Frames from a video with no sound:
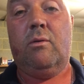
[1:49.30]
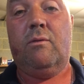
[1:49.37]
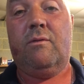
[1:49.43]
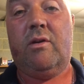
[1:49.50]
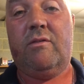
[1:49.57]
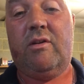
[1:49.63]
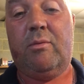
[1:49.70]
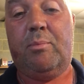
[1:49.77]

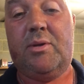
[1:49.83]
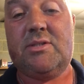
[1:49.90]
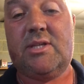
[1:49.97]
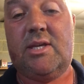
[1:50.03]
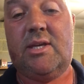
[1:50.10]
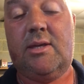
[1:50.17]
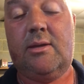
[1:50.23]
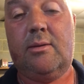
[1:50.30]
very very
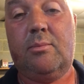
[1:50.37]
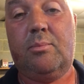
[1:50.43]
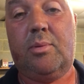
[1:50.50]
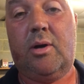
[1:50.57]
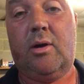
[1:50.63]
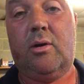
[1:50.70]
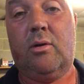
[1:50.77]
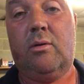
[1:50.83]
busy,
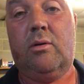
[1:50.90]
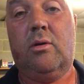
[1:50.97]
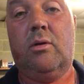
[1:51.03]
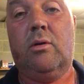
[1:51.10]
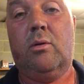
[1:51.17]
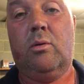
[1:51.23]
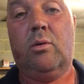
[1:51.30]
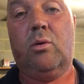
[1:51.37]
but
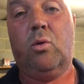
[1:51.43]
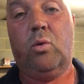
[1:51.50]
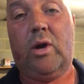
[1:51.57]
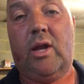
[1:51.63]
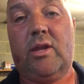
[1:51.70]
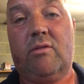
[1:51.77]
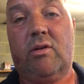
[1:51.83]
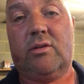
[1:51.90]
all
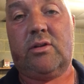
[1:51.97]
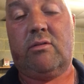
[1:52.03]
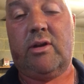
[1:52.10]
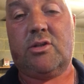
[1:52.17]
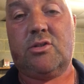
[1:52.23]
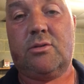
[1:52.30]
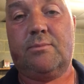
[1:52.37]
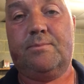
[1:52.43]
going in the right
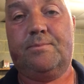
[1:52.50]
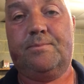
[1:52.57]
direction.